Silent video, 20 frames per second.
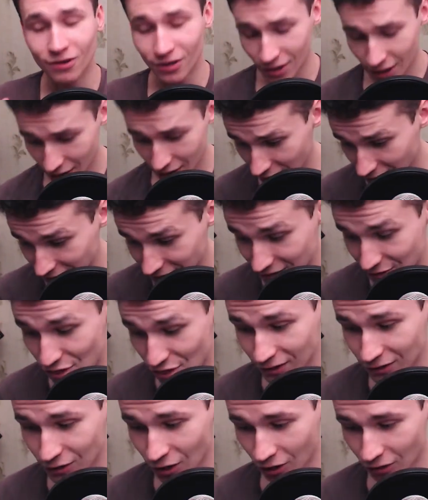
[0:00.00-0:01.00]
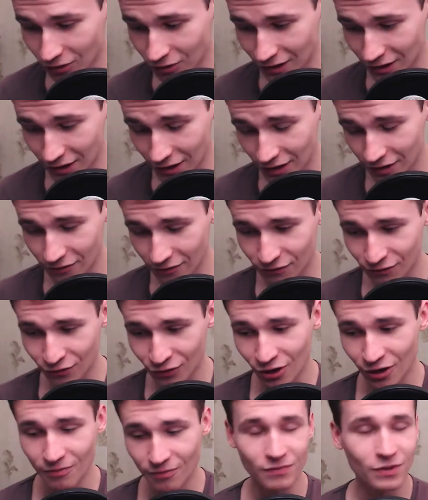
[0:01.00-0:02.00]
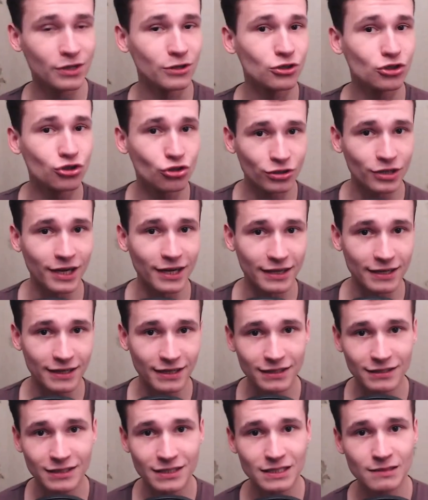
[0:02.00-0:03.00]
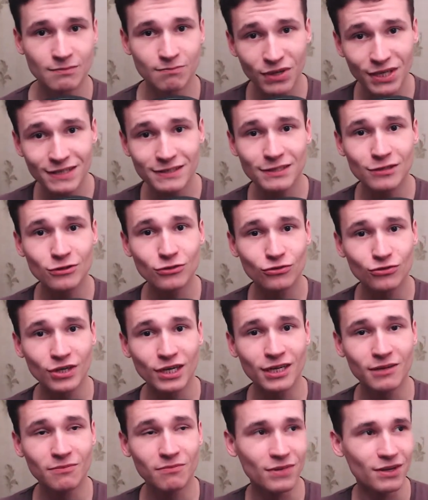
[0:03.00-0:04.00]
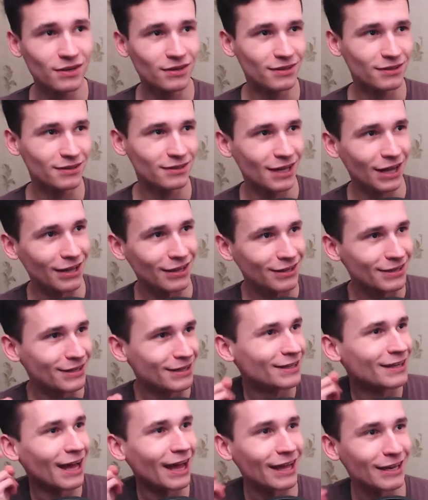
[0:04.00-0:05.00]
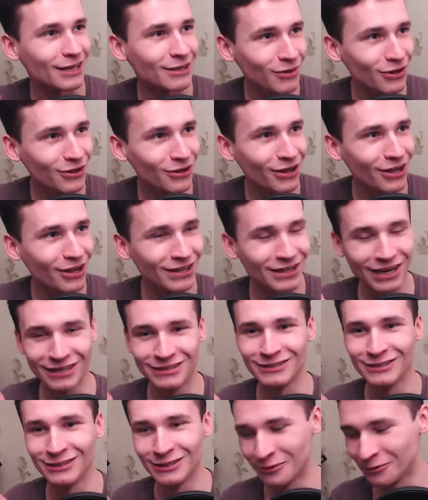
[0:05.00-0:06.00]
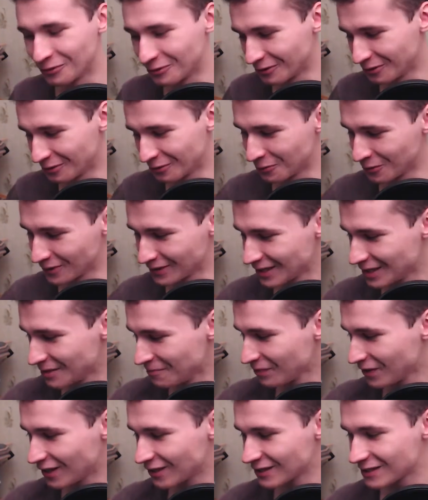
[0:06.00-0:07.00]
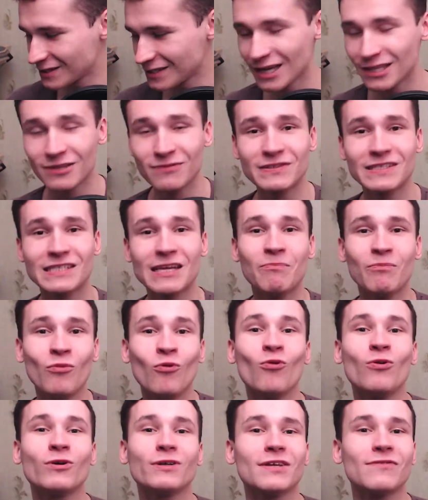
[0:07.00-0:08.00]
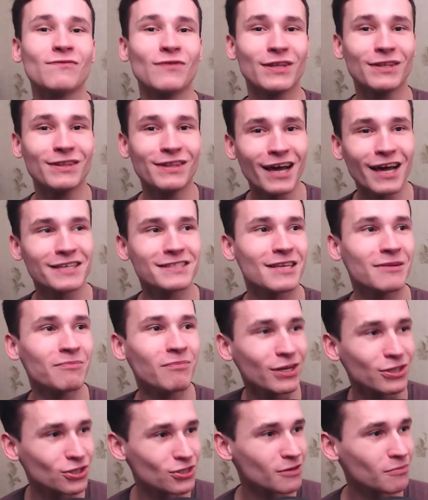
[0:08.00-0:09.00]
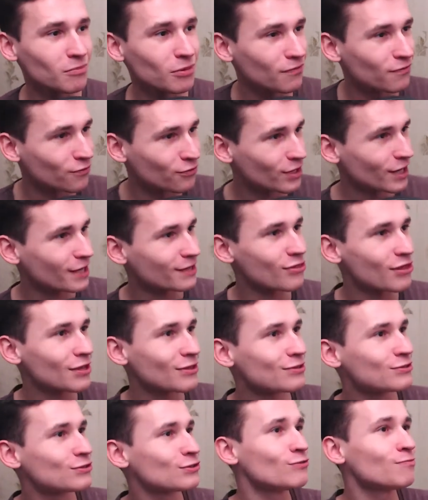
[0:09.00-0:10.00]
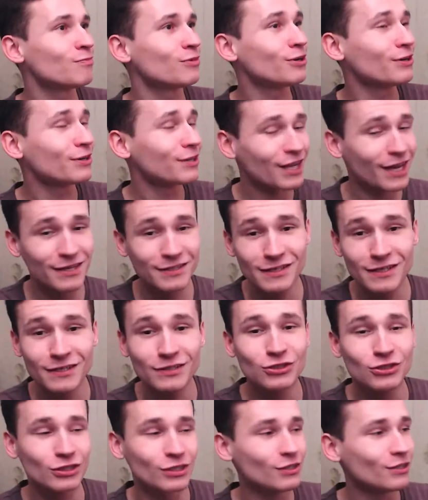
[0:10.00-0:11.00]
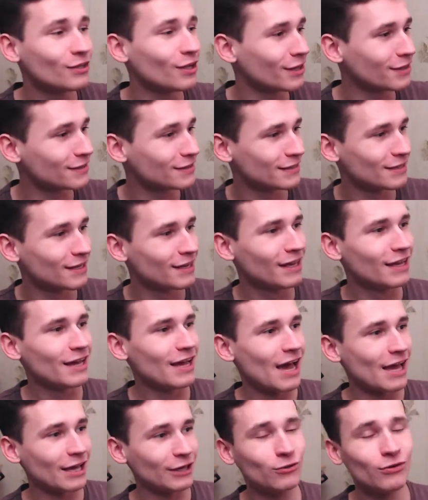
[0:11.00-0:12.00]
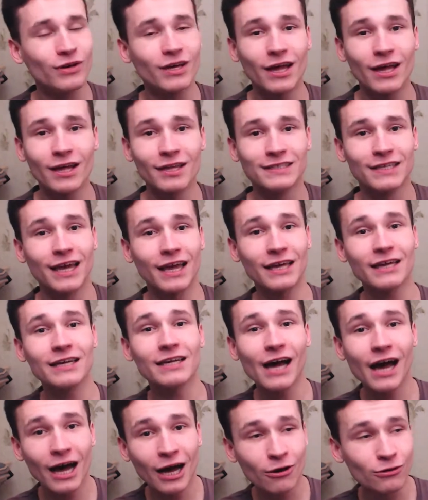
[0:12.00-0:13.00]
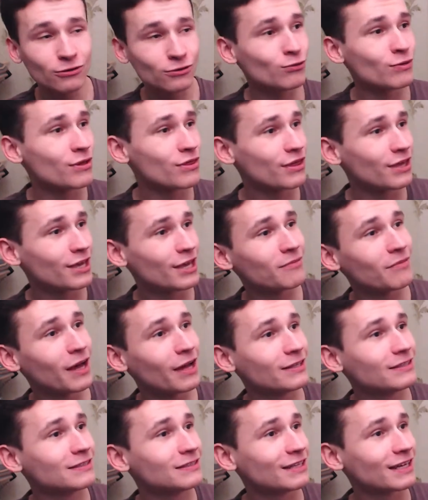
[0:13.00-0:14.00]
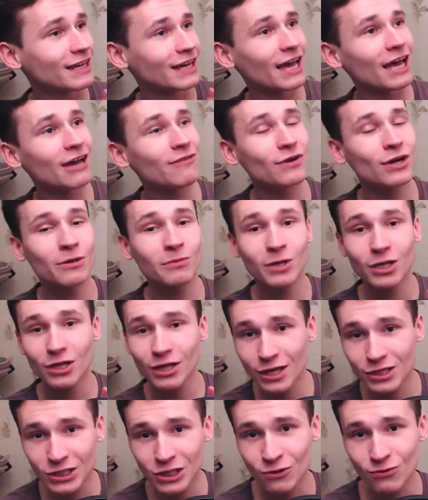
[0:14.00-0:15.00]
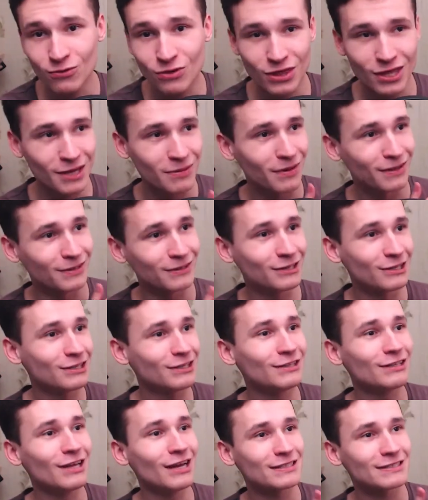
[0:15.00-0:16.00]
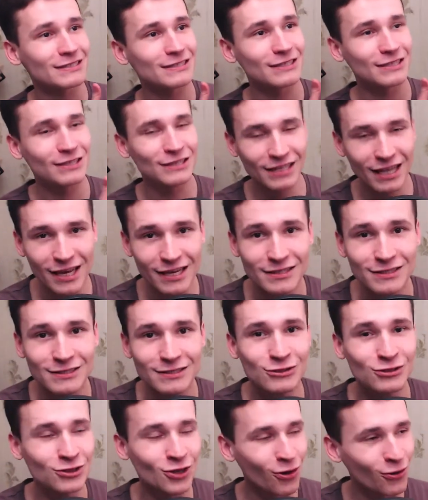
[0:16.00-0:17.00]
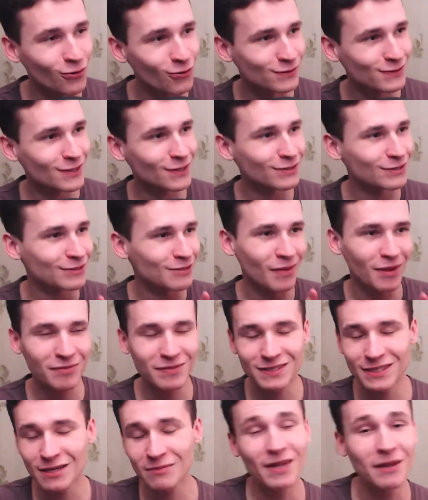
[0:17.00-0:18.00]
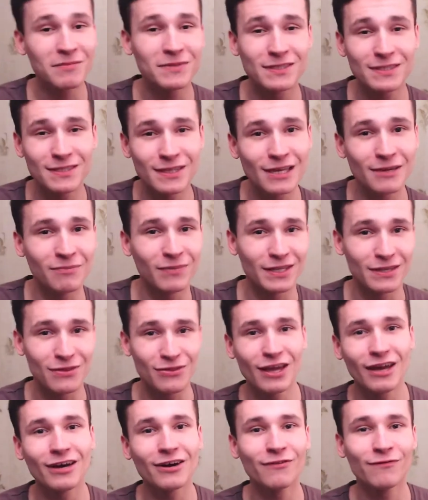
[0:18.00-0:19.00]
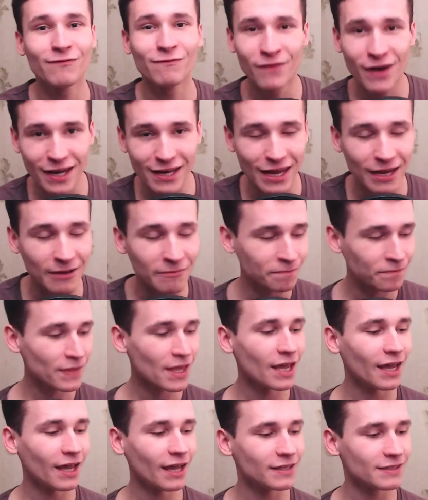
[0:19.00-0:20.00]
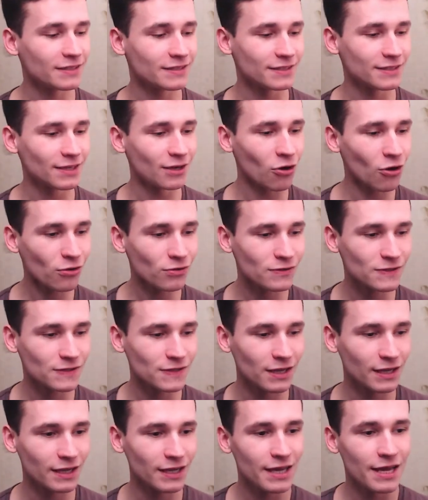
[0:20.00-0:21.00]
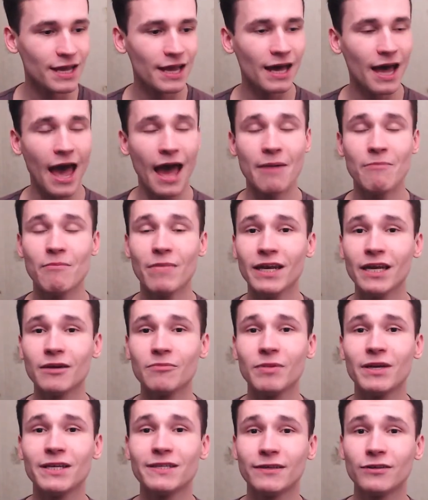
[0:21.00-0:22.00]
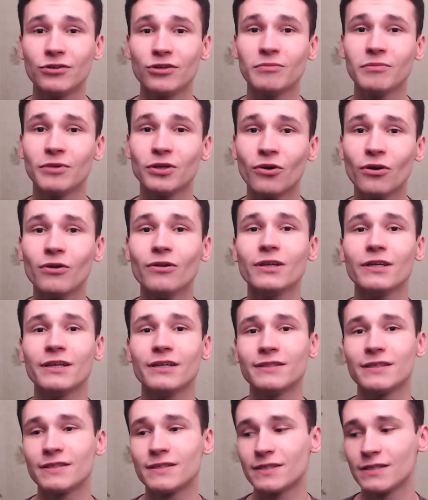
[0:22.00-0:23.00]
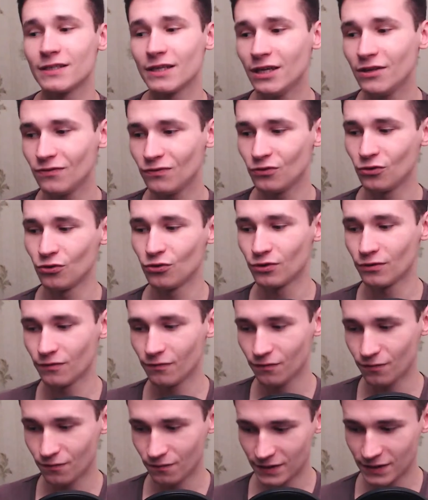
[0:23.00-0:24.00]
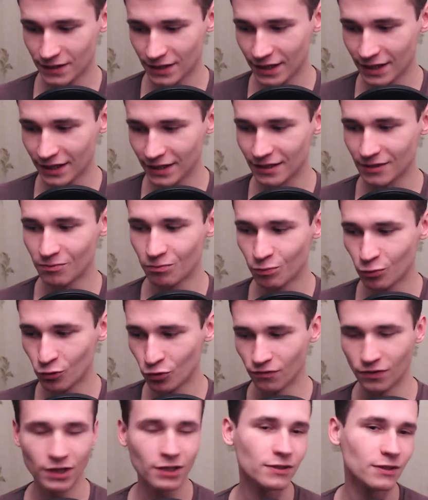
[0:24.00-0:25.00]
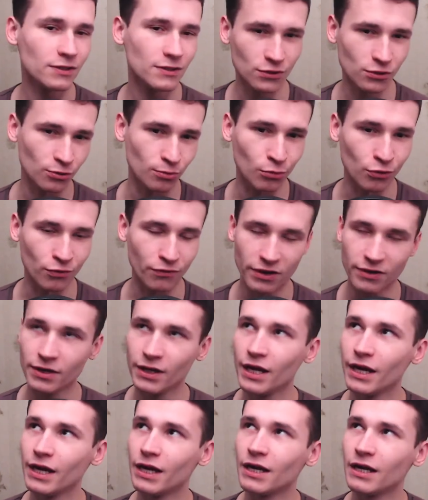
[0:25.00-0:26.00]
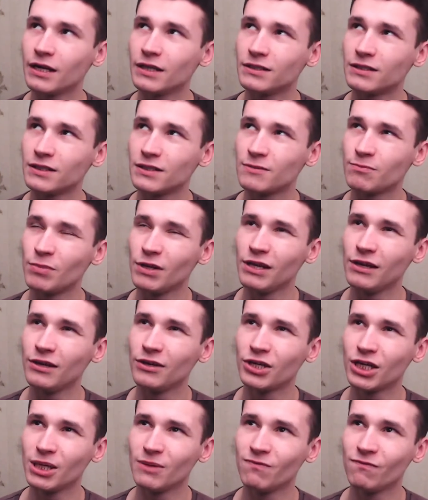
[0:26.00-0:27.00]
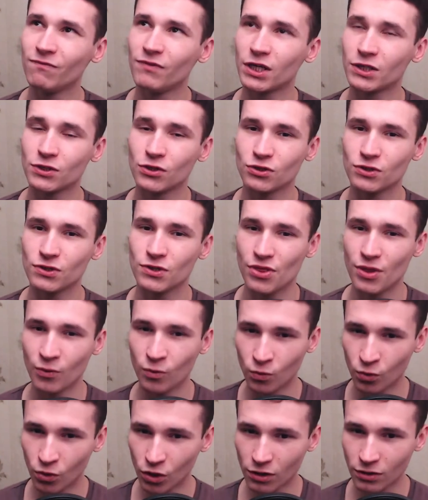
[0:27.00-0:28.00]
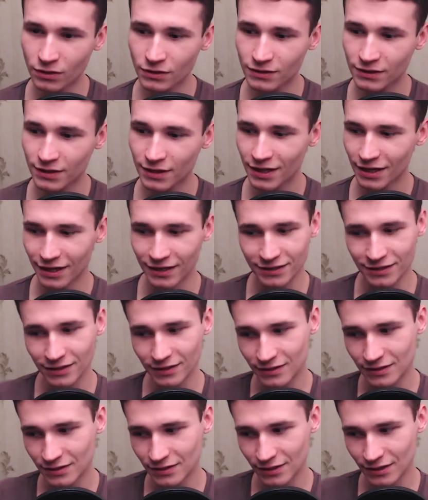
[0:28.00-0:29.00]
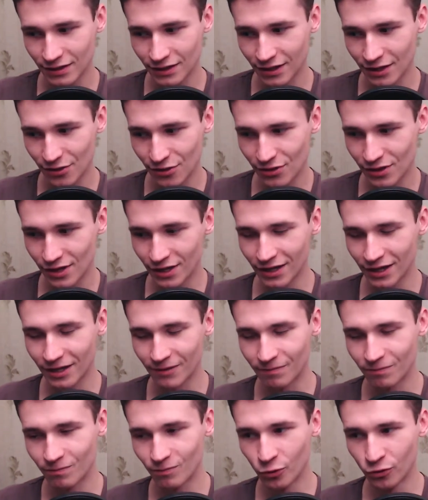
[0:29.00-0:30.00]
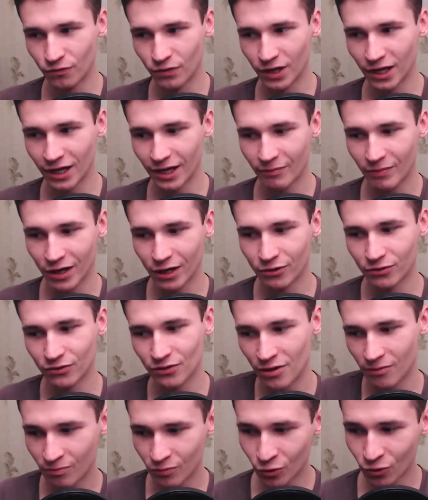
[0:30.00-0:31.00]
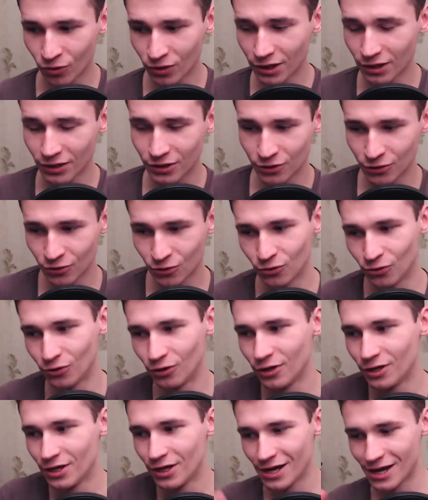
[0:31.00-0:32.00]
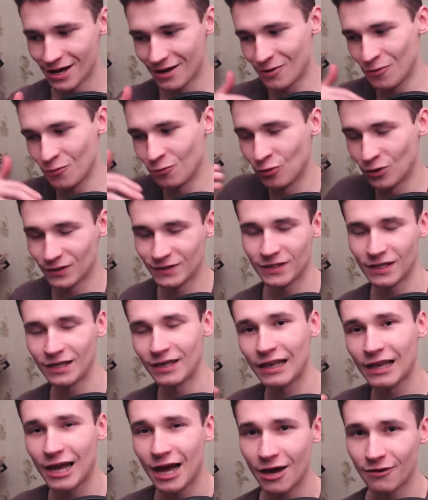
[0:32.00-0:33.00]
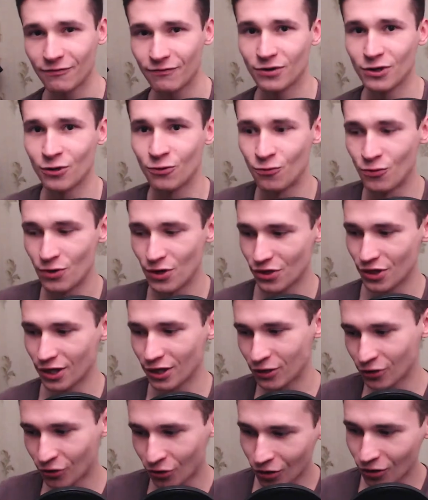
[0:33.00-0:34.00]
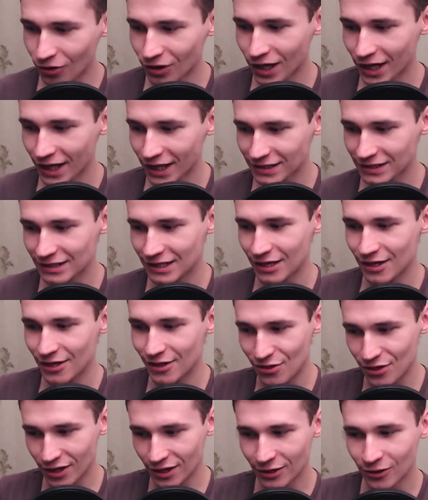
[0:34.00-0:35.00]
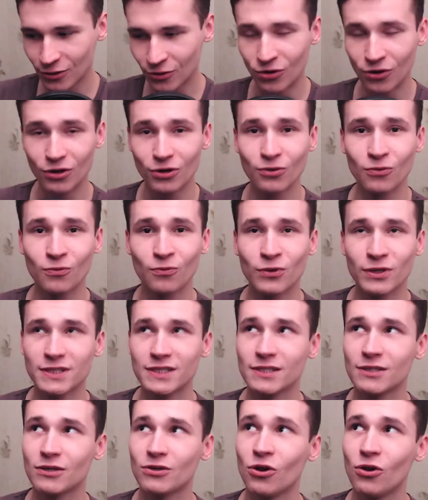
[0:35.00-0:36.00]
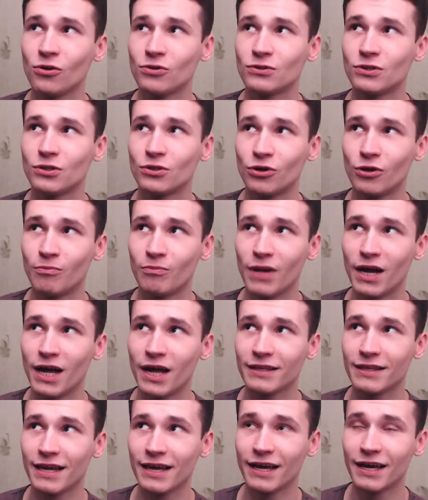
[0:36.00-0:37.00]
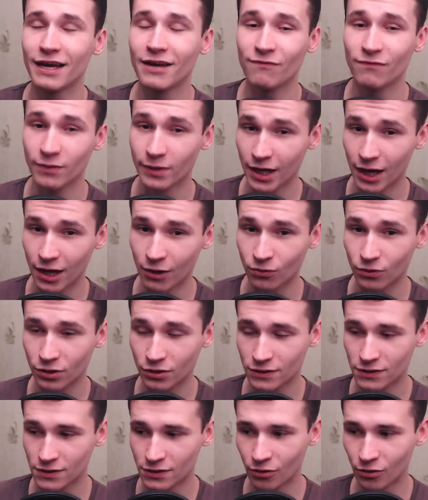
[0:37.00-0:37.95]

Uh, the donkey from Shrek. It is pixie dream animal, I don't know what. It is kind of supportive and nice imaginable friend that's super nice and chill and you can hang out with him and have a communication with him and he does uh, nice jokes and maybe sometimes silly but they are funny. And also a Manic Pixie Dream Girl, it is if you've seen movie, it is new movie it is Pilgrim versus the World. It is uh, the movie about the boy who was in love with a girl, and the girl was called Ramona Flowers.